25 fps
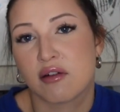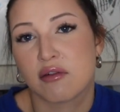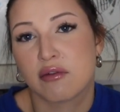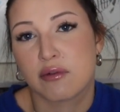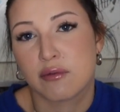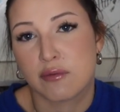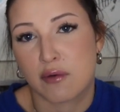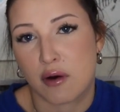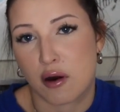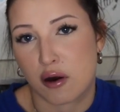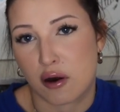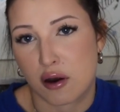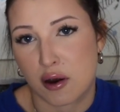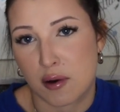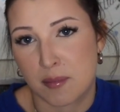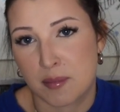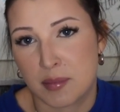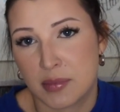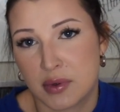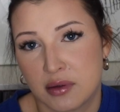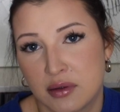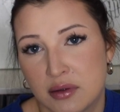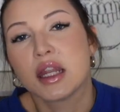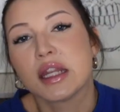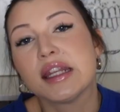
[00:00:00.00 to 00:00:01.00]
Farm.
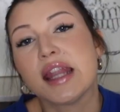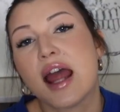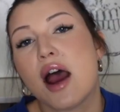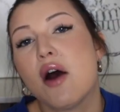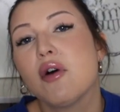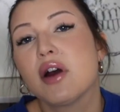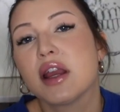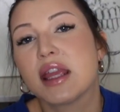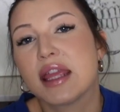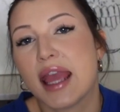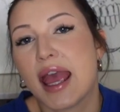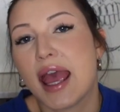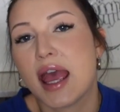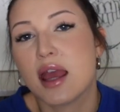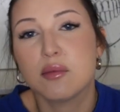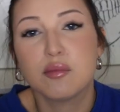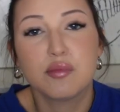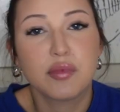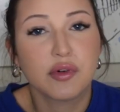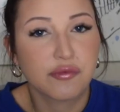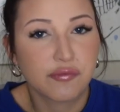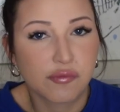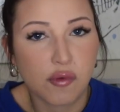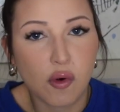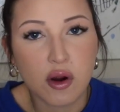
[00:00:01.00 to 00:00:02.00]
Now again,
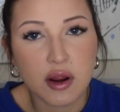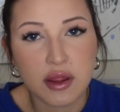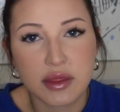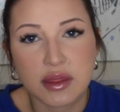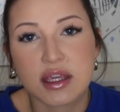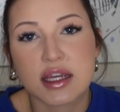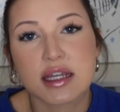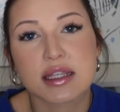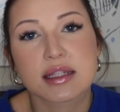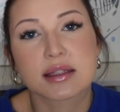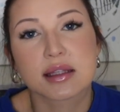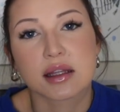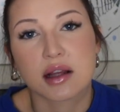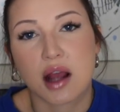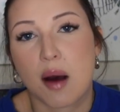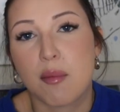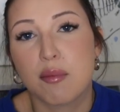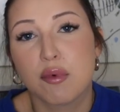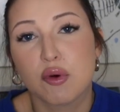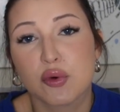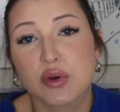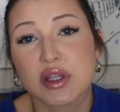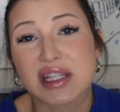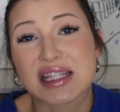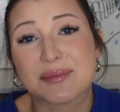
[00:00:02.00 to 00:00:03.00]
before this, the
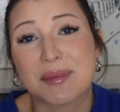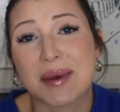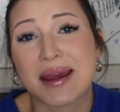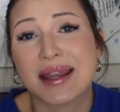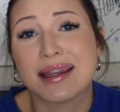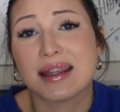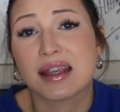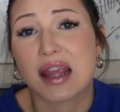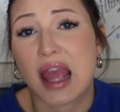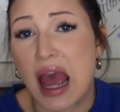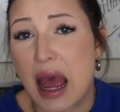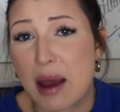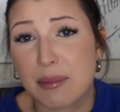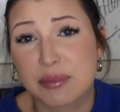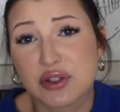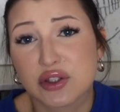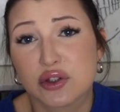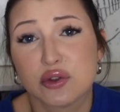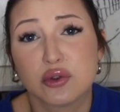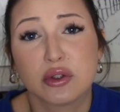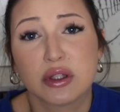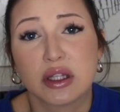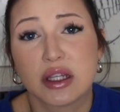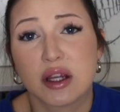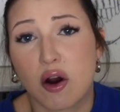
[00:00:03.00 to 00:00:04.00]
couple was spending
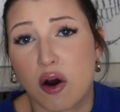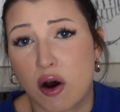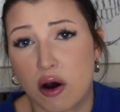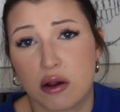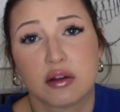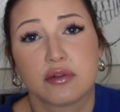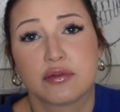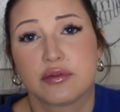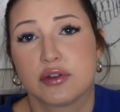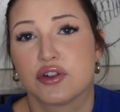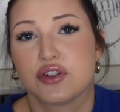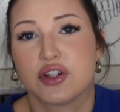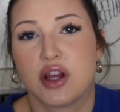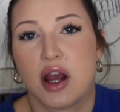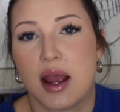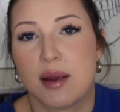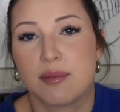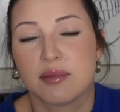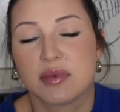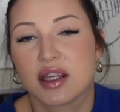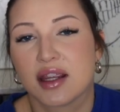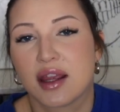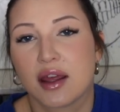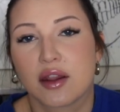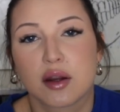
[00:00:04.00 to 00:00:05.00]
absolutely all of their time
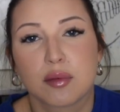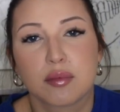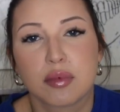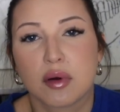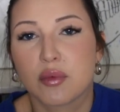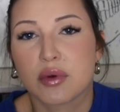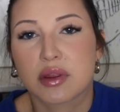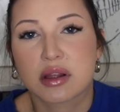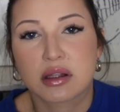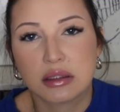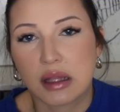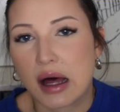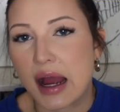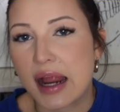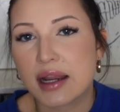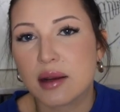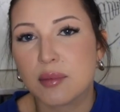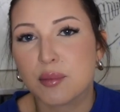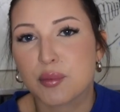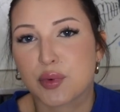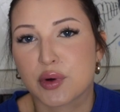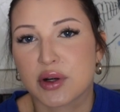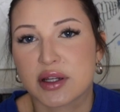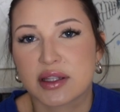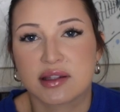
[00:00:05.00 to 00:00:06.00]
together, but with Clyde
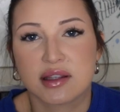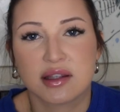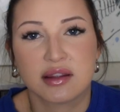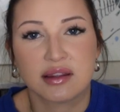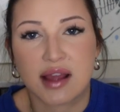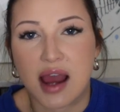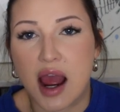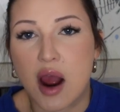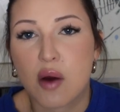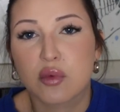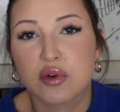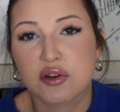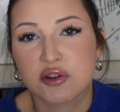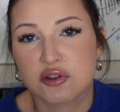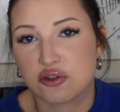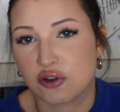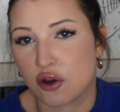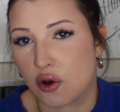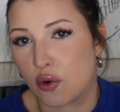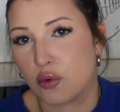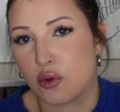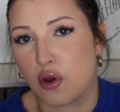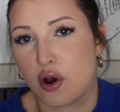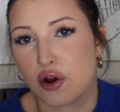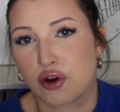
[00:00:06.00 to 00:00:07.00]
in prison, that was
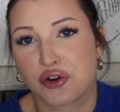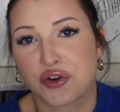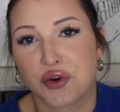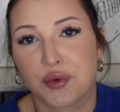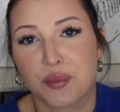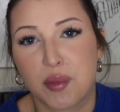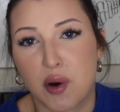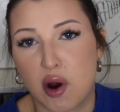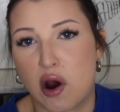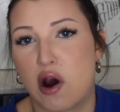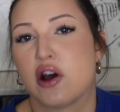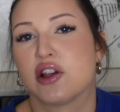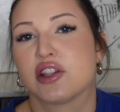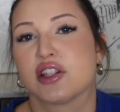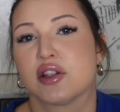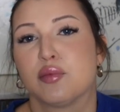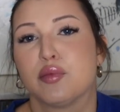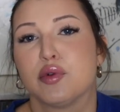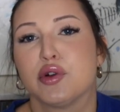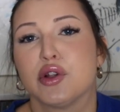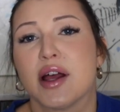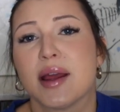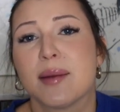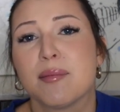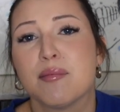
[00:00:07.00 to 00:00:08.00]
no longer
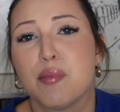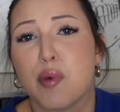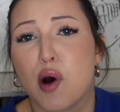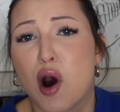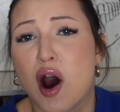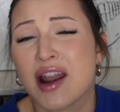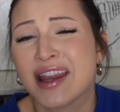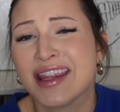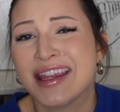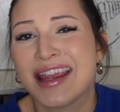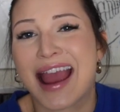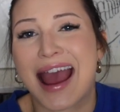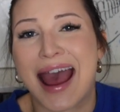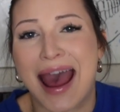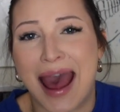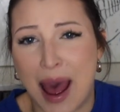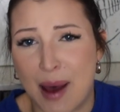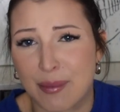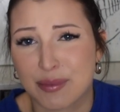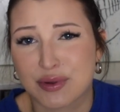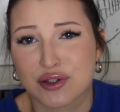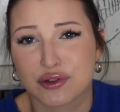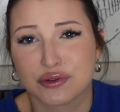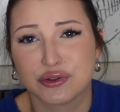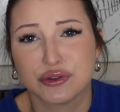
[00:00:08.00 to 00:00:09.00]
possible, and Bonnie
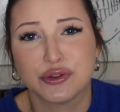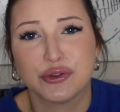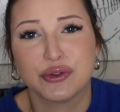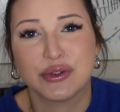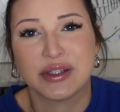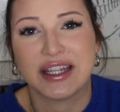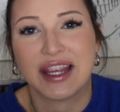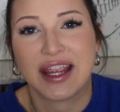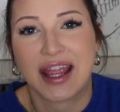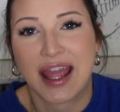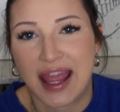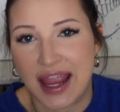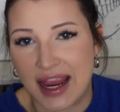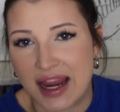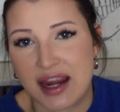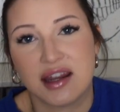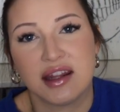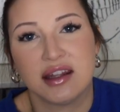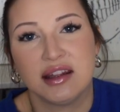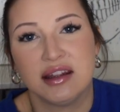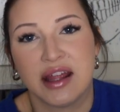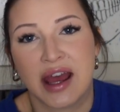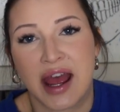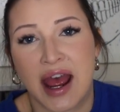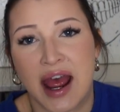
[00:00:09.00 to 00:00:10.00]
absolutely
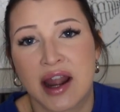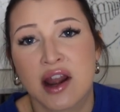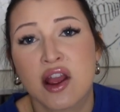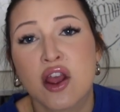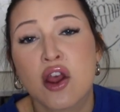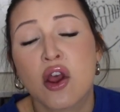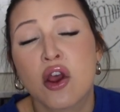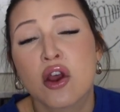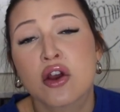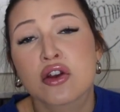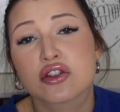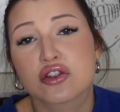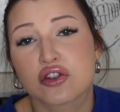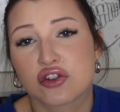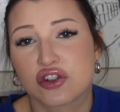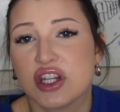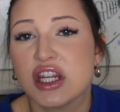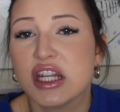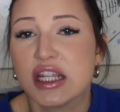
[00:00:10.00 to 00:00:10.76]
hated that. So she